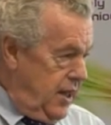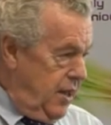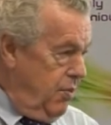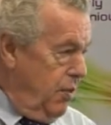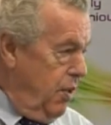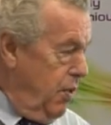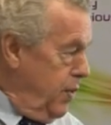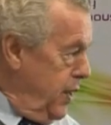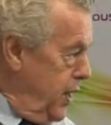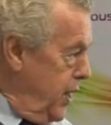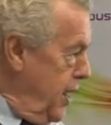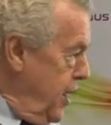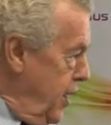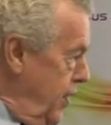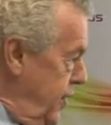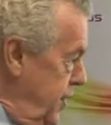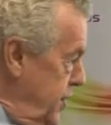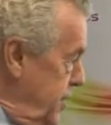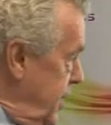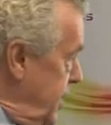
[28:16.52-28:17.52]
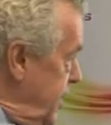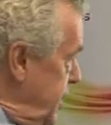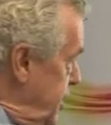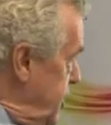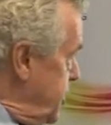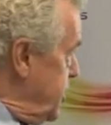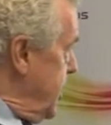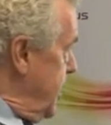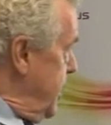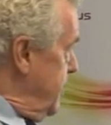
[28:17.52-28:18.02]
And what we know is at
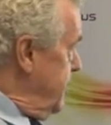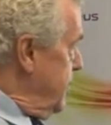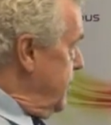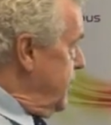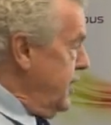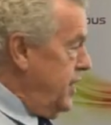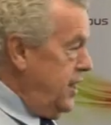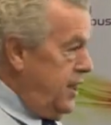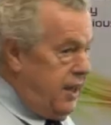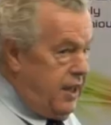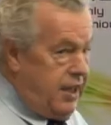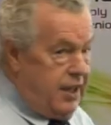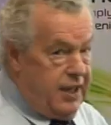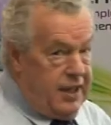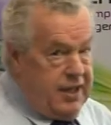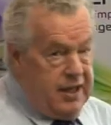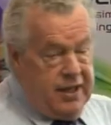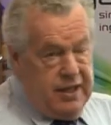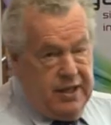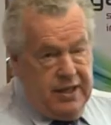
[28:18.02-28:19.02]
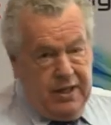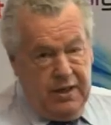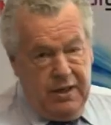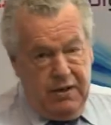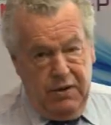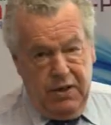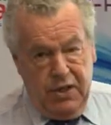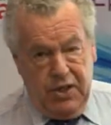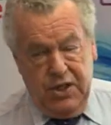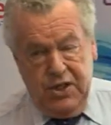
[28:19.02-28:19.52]
this time of the year,
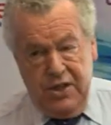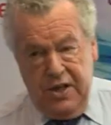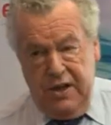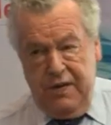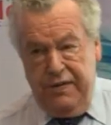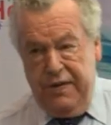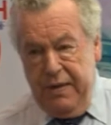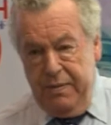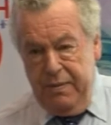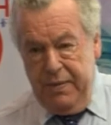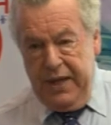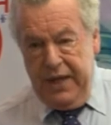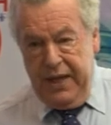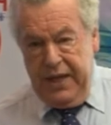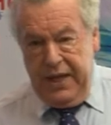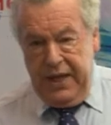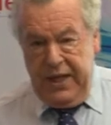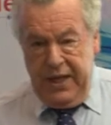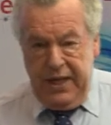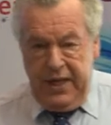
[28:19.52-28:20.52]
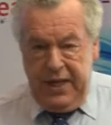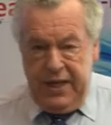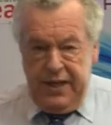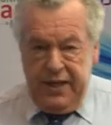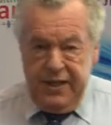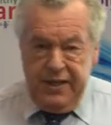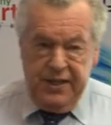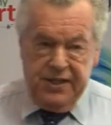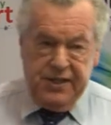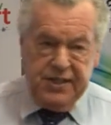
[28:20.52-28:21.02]
which is November here,
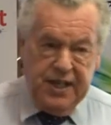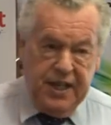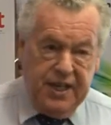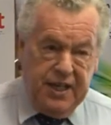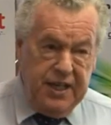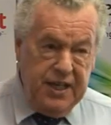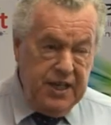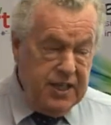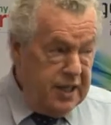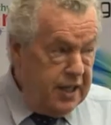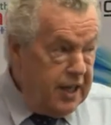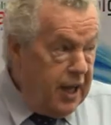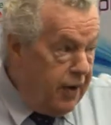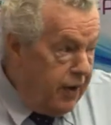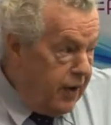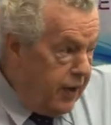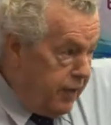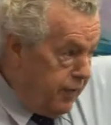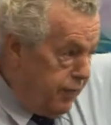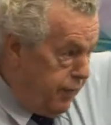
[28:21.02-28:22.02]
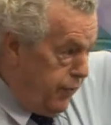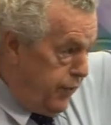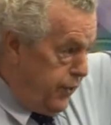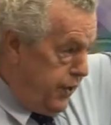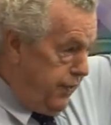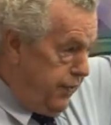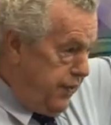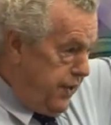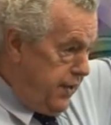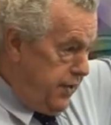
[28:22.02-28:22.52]
the sun is lower than
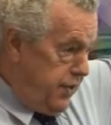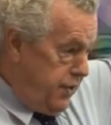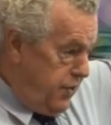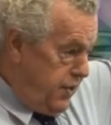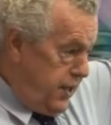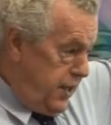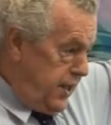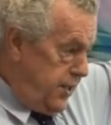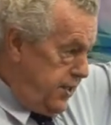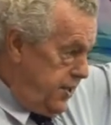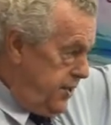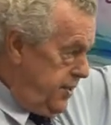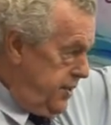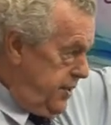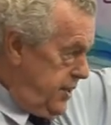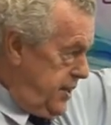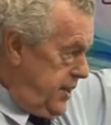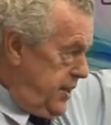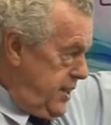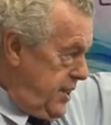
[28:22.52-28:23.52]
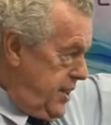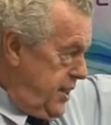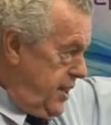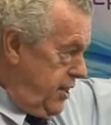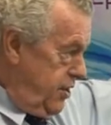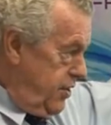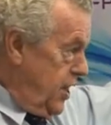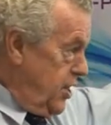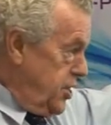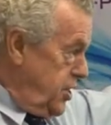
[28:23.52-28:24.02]
45 degrees.
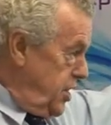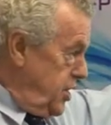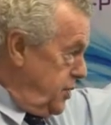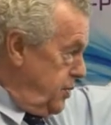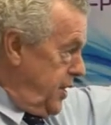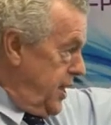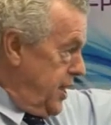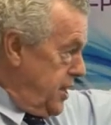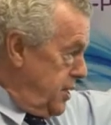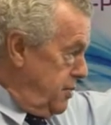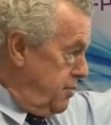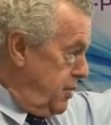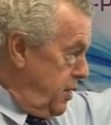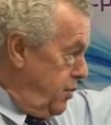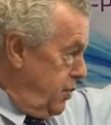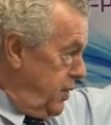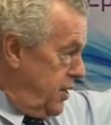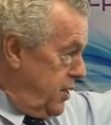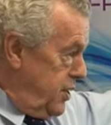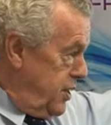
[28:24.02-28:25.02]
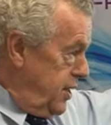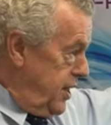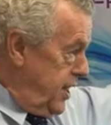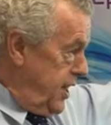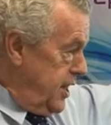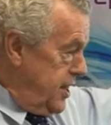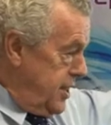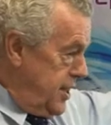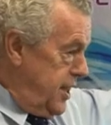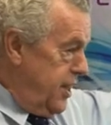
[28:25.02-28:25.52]
And gradually as we get to midwinter, it
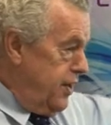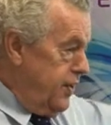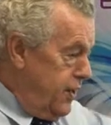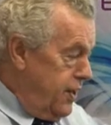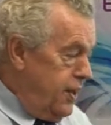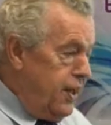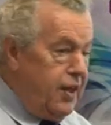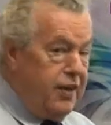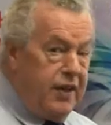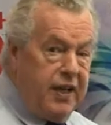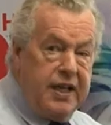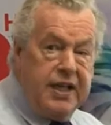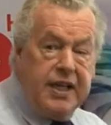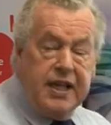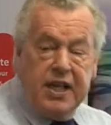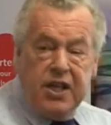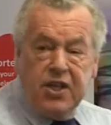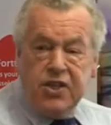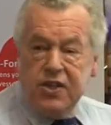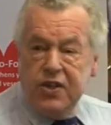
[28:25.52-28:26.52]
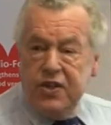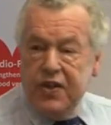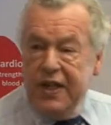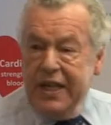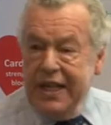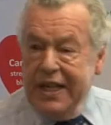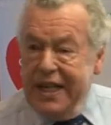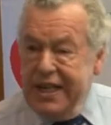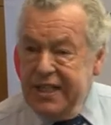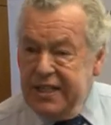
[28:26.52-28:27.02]
gets lower and lower. So you
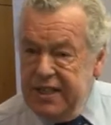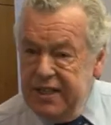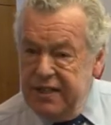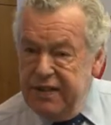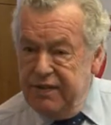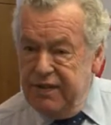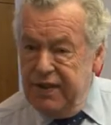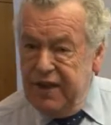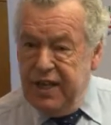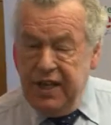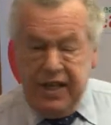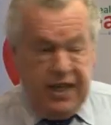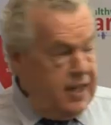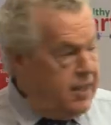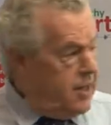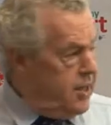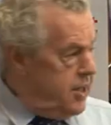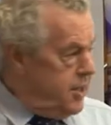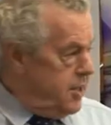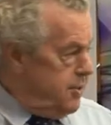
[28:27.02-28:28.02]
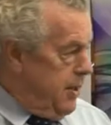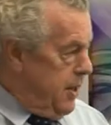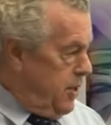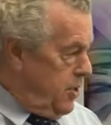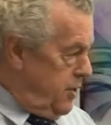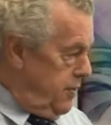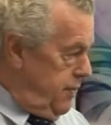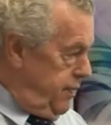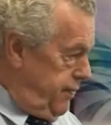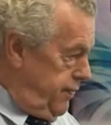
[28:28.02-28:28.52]
get less of the violet end of the
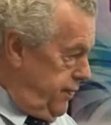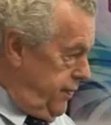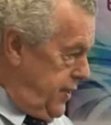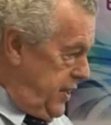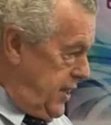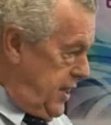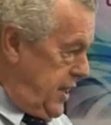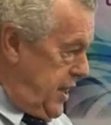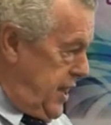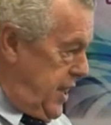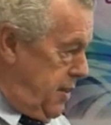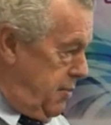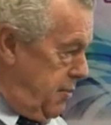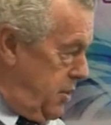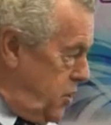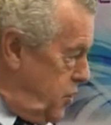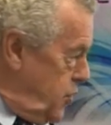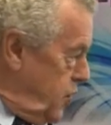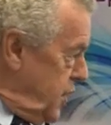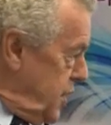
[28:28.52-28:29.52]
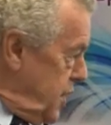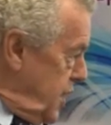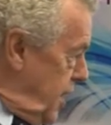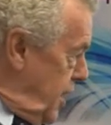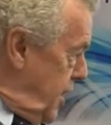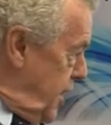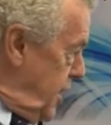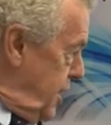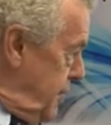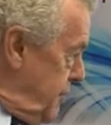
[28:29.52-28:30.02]
spectrum, but you get a
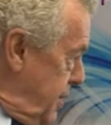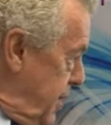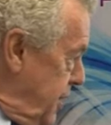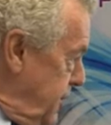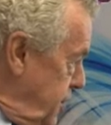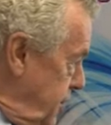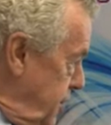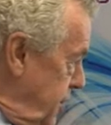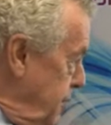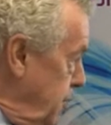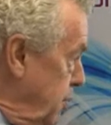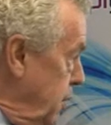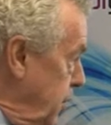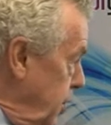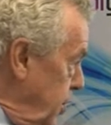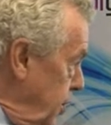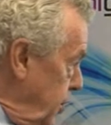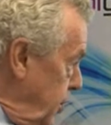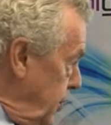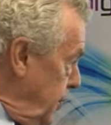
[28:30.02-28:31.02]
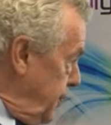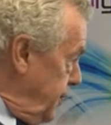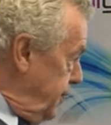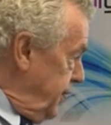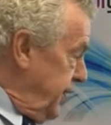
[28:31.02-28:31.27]
higher amount of the blue.